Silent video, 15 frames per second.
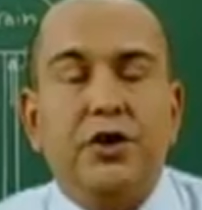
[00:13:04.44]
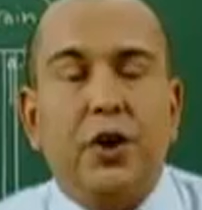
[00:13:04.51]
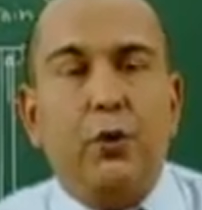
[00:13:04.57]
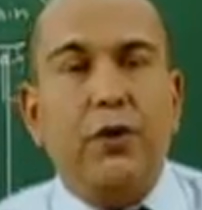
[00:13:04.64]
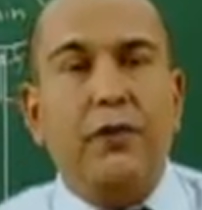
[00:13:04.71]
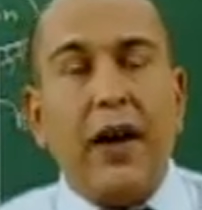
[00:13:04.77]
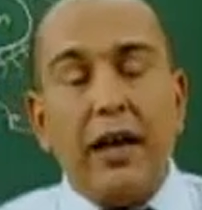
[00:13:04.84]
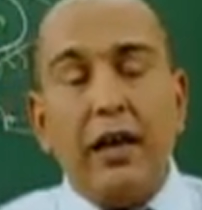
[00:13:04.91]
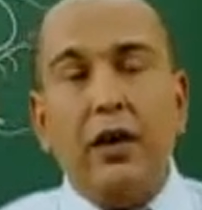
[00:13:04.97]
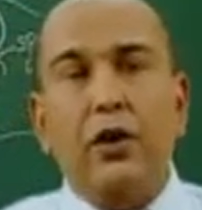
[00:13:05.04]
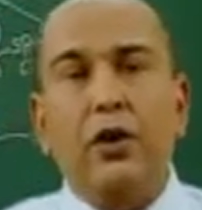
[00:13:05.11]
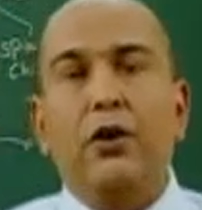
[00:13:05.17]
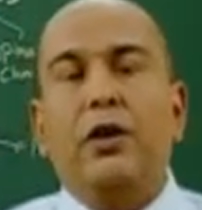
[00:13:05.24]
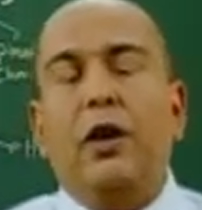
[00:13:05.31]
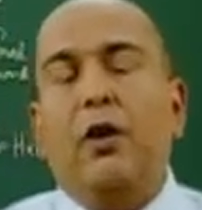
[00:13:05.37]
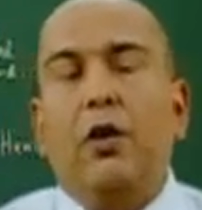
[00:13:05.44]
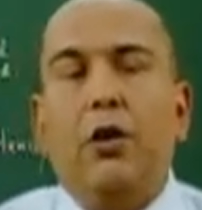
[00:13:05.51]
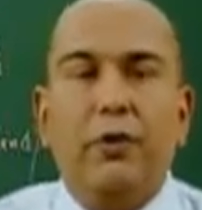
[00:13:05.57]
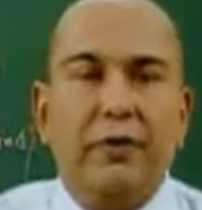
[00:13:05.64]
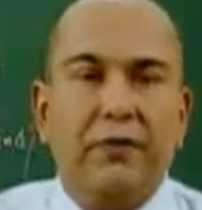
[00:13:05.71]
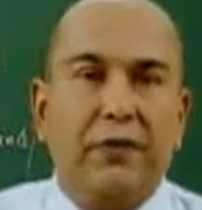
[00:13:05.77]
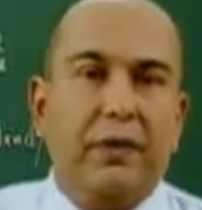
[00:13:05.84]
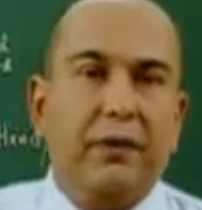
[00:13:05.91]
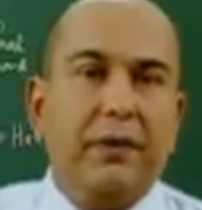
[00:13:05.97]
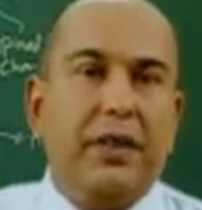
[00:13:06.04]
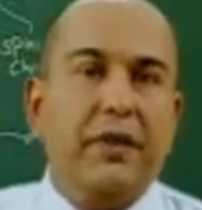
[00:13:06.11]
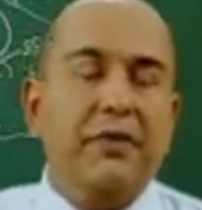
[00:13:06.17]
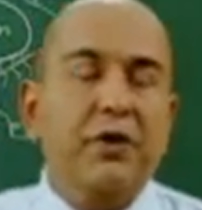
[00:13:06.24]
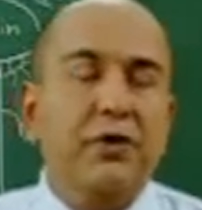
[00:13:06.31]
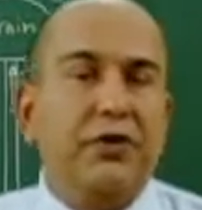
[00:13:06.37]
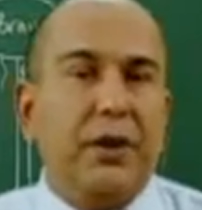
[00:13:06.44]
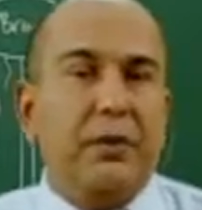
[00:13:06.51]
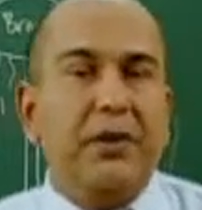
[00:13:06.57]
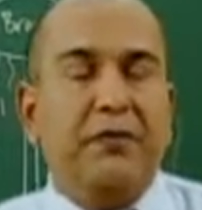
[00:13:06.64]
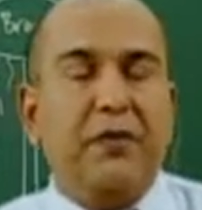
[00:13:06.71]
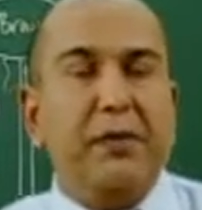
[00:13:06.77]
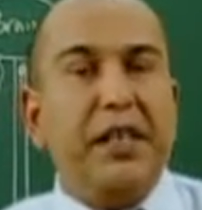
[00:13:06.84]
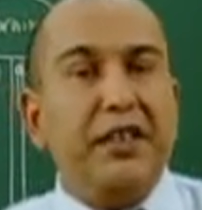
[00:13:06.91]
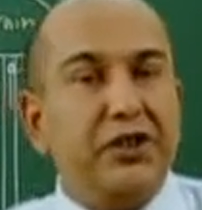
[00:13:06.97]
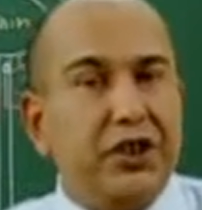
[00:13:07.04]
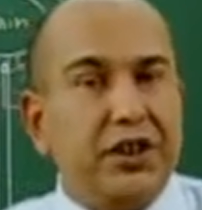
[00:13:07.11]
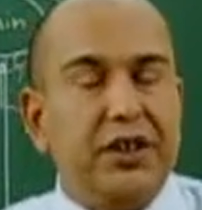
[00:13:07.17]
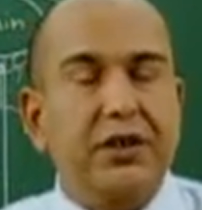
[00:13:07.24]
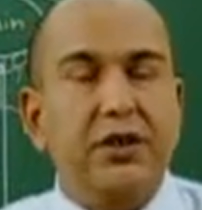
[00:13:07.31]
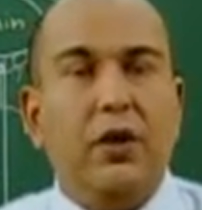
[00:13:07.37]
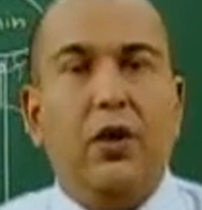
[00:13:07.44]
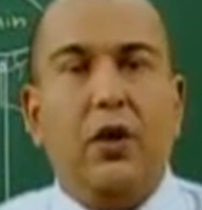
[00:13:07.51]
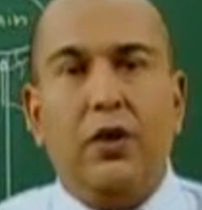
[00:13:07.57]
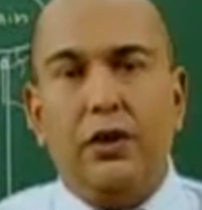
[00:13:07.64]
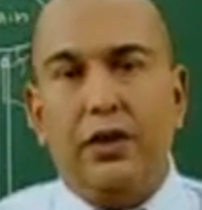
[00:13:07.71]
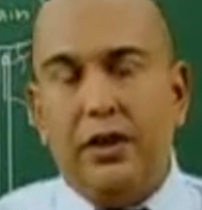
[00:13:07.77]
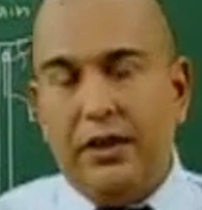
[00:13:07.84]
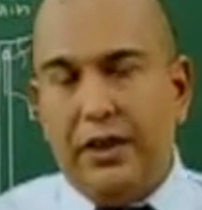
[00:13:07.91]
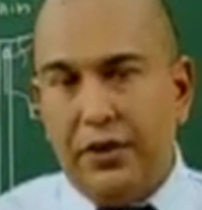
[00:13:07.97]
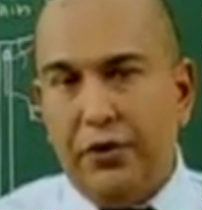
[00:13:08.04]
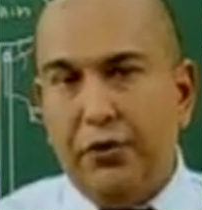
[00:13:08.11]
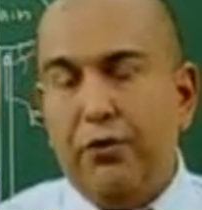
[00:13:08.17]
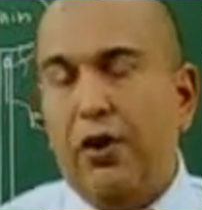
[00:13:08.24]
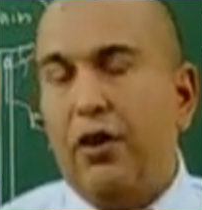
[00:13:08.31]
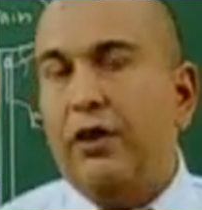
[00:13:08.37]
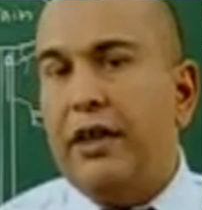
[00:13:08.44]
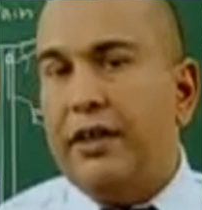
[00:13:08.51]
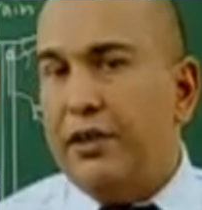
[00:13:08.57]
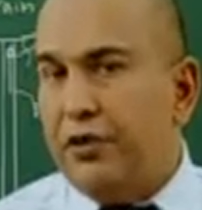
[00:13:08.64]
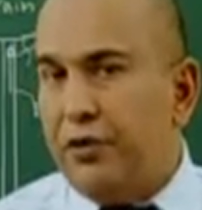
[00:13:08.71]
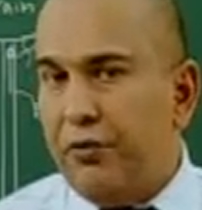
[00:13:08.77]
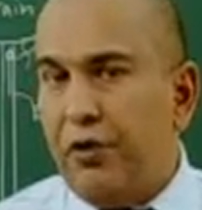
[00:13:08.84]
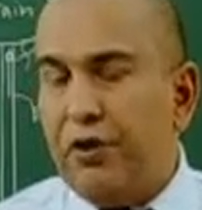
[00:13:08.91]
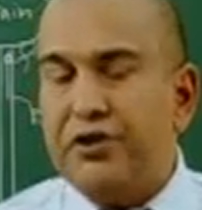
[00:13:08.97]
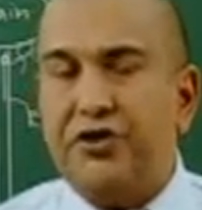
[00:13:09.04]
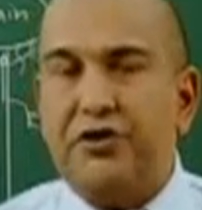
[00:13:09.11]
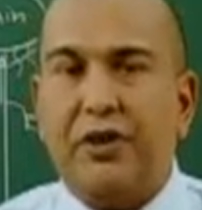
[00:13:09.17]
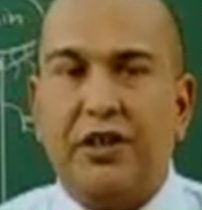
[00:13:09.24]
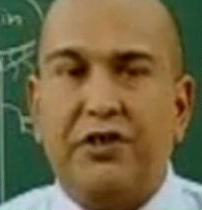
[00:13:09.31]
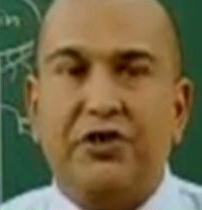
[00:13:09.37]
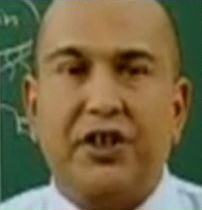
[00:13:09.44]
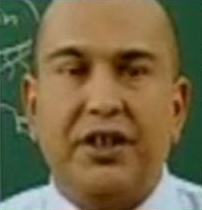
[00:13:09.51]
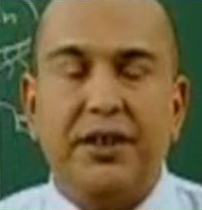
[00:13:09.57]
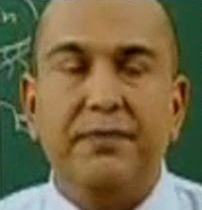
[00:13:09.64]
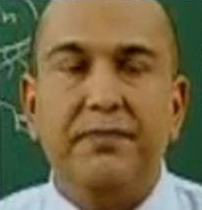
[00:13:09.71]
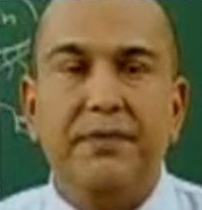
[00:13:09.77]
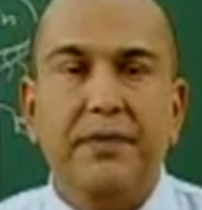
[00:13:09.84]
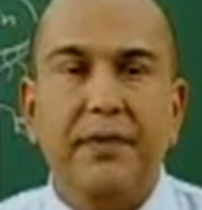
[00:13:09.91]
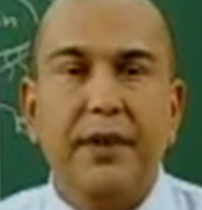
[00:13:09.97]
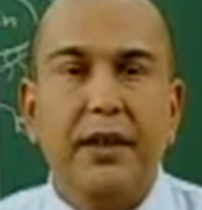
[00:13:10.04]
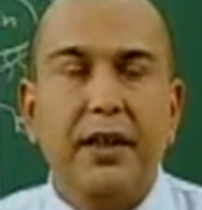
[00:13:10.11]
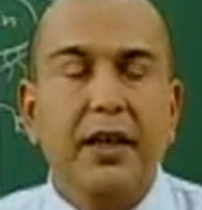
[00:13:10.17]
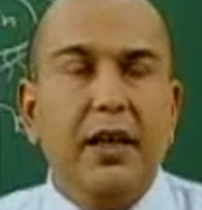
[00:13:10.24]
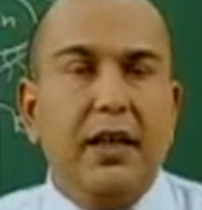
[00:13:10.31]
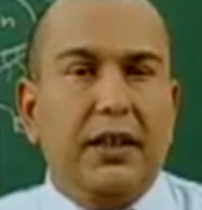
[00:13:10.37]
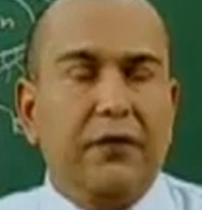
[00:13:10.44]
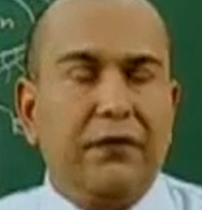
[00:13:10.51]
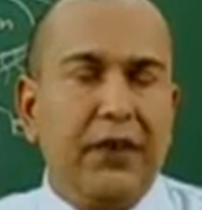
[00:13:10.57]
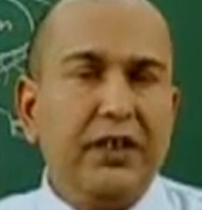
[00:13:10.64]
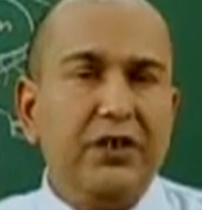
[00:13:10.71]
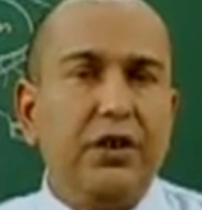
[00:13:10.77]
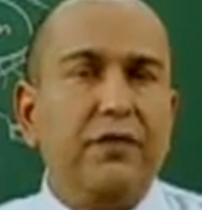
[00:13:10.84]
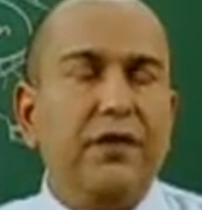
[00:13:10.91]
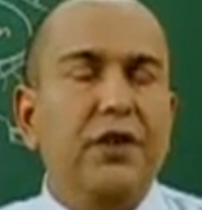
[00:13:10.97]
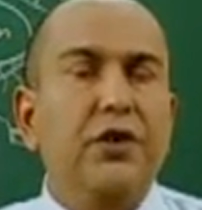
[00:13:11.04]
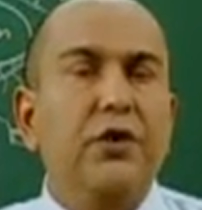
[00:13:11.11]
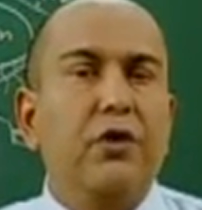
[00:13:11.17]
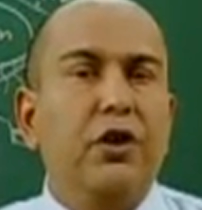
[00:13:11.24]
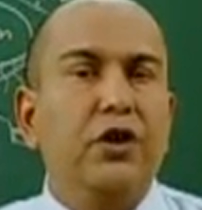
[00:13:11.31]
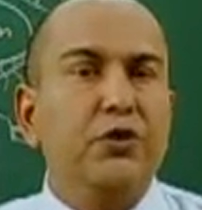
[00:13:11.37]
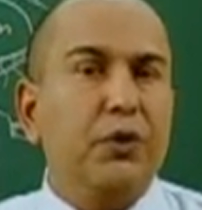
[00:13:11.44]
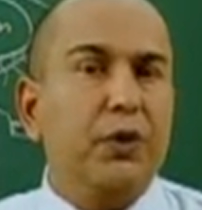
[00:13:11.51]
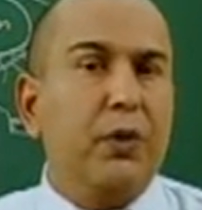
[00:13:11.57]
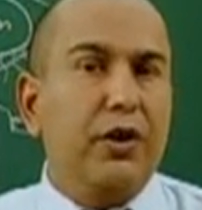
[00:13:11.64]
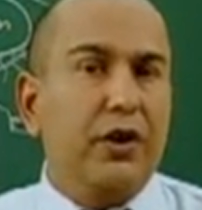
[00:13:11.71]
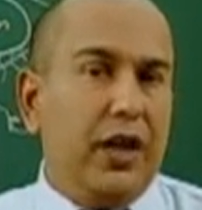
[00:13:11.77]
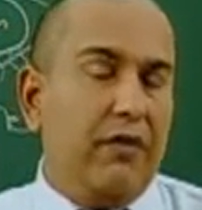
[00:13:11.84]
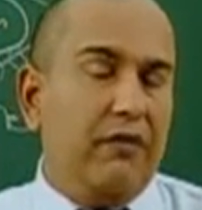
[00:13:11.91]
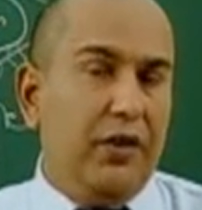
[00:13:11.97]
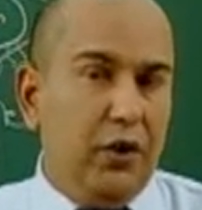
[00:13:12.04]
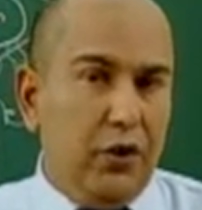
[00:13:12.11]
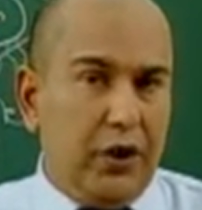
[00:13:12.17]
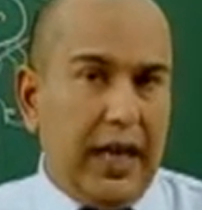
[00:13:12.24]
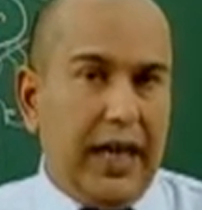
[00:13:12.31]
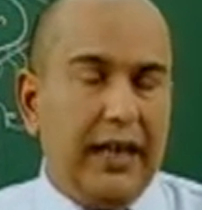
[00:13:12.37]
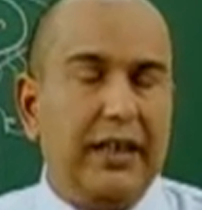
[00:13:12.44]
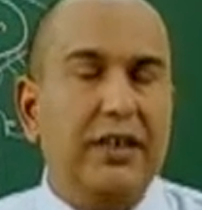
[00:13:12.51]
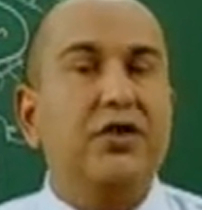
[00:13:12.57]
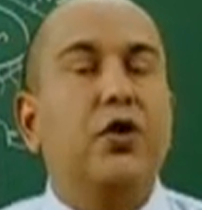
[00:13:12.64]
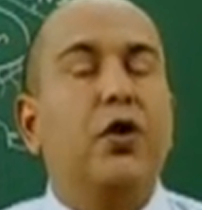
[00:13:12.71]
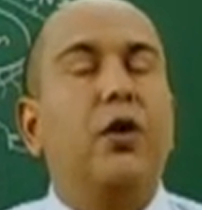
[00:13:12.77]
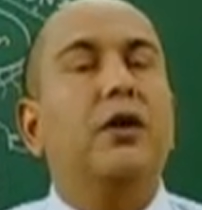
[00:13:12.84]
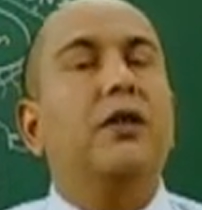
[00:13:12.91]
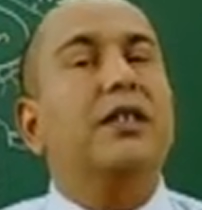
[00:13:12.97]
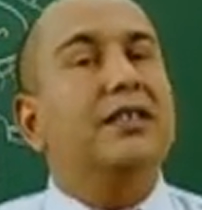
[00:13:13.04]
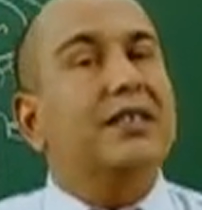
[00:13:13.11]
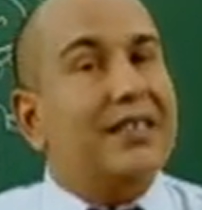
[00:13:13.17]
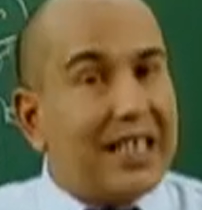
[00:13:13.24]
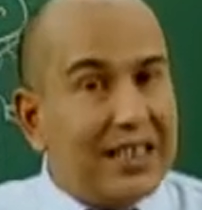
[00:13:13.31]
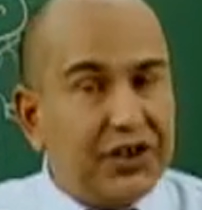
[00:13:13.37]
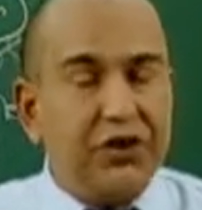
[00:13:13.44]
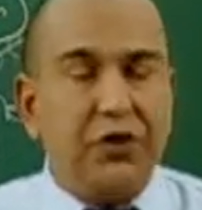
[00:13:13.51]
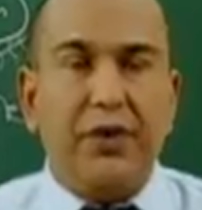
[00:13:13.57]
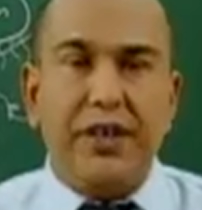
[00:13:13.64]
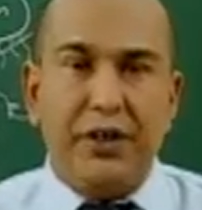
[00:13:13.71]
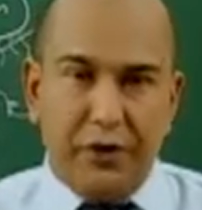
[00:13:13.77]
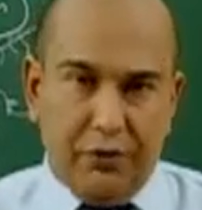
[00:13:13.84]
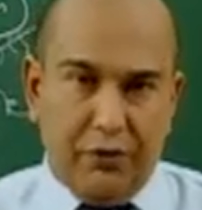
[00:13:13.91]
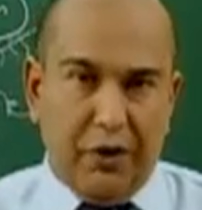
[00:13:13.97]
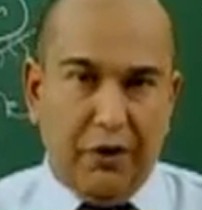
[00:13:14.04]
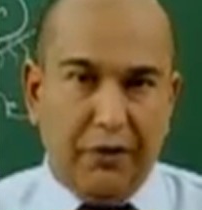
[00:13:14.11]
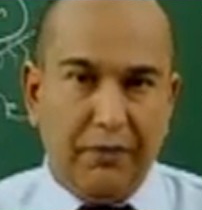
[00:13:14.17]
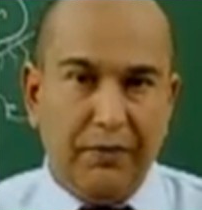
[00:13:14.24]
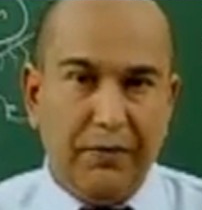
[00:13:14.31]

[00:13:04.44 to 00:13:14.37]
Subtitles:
So we've had a look, or we've given you some information on the neuron and the neuron structure. The first of the neurons we want to have a look at is called the sensory neuron.